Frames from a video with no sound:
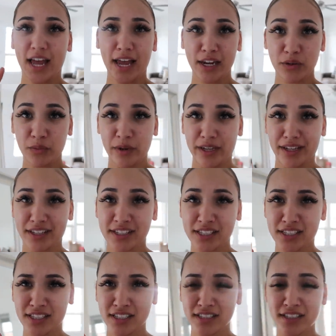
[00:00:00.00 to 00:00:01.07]
eight weeks.
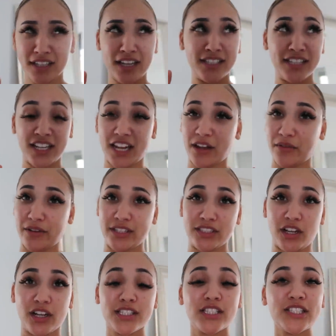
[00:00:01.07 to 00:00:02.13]
I think he said eight
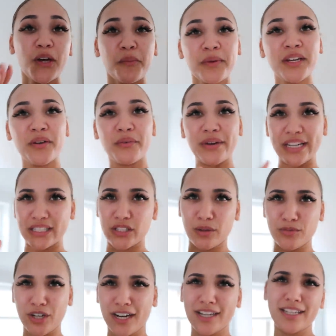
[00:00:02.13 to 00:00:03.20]
weeks, y'all. It's so many weeks,
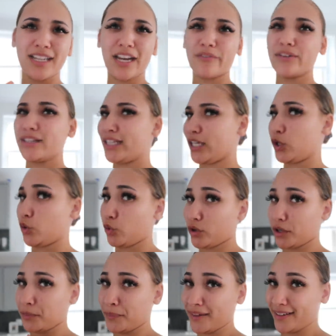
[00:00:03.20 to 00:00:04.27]
so I'm trying to get everything in
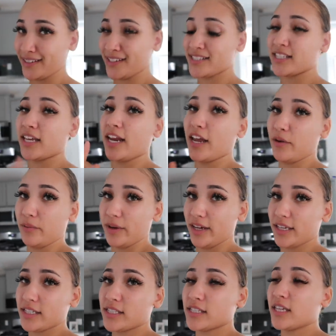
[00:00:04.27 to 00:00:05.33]
order, but he said eight
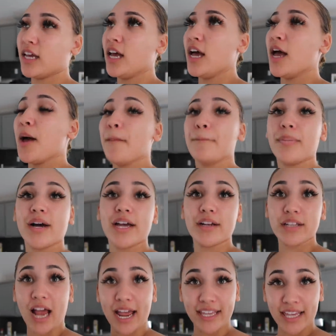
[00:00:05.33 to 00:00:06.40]
weeks.
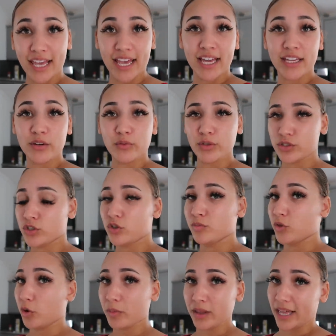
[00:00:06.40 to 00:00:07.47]
But I can
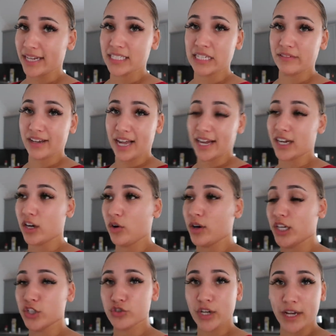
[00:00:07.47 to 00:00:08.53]
resume normal activity. Like I can go
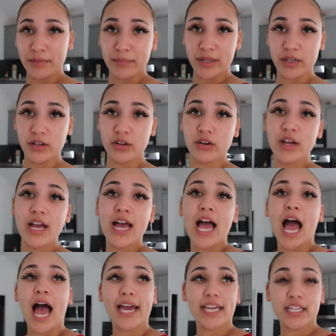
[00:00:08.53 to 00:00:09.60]
on a treadmill,
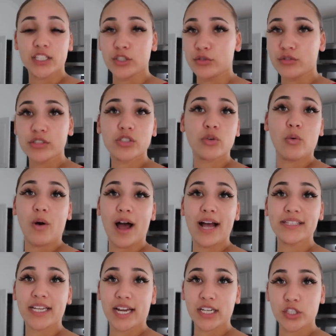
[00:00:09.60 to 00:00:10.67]
I can do
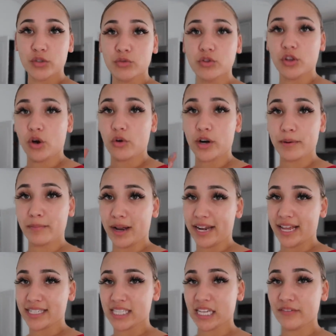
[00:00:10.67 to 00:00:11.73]
squats, I can do lower
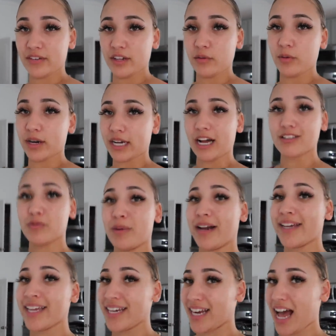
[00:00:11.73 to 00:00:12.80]
body activity workouts,
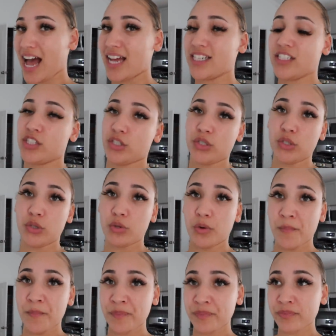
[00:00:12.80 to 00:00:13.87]
but I cannot
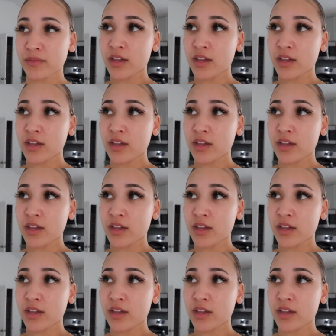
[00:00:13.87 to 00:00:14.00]
do